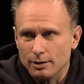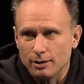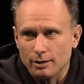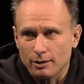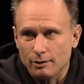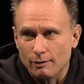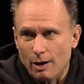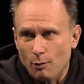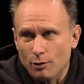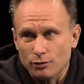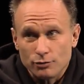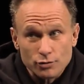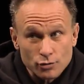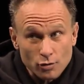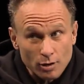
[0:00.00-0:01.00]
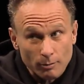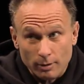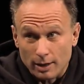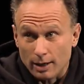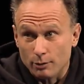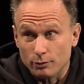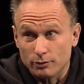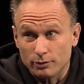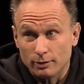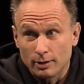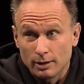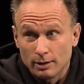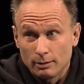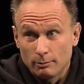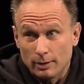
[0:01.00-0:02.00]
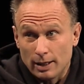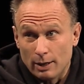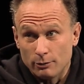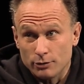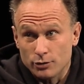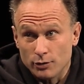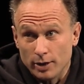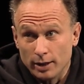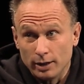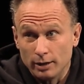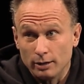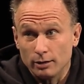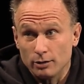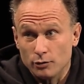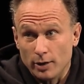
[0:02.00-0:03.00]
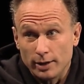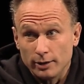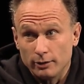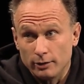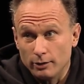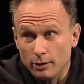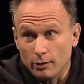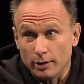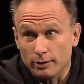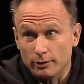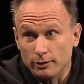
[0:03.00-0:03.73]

You know, I wasn't sure, but I was, but I was training, training to do it.